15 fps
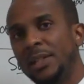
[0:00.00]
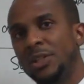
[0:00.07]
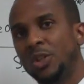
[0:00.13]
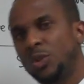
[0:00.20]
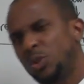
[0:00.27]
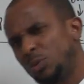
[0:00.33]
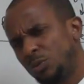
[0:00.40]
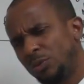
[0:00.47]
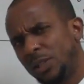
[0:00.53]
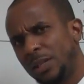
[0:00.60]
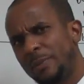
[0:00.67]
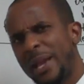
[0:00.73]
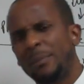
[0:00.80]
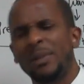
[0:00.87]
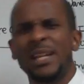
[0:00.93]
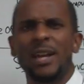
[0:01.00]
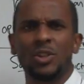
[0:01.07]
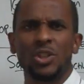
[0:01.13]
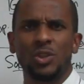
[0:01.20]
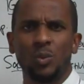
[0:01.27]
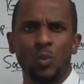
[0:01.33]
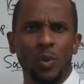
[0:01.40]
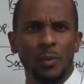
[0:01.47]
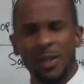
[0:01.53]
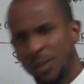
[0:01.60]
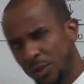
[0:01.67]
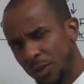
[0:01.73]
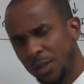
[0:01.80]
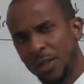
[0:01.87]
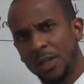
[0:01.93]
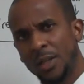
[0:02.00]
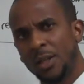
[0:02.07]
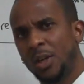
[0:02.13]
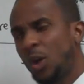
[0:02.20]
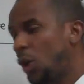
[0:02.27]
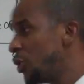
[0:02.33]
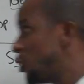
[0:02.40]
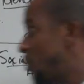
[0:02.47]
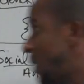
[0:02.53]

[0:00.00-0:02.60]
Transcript: You know, she was really a man, but now she's a woman, or or you